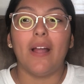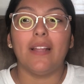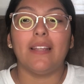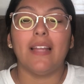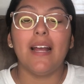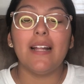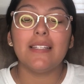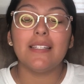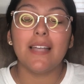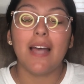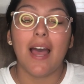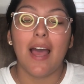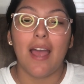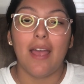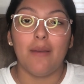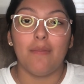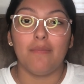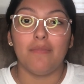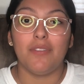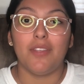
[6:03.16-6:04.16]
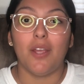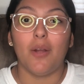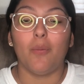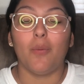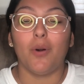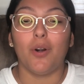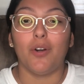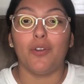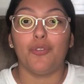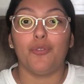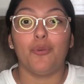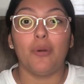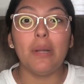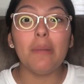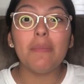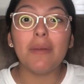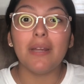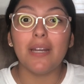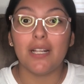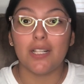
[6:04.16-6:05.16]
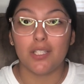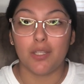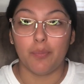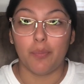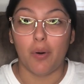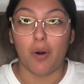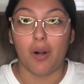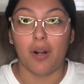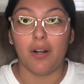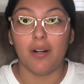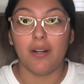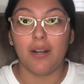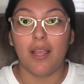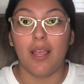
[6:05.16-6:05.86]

at that time they were 3 minutes apart,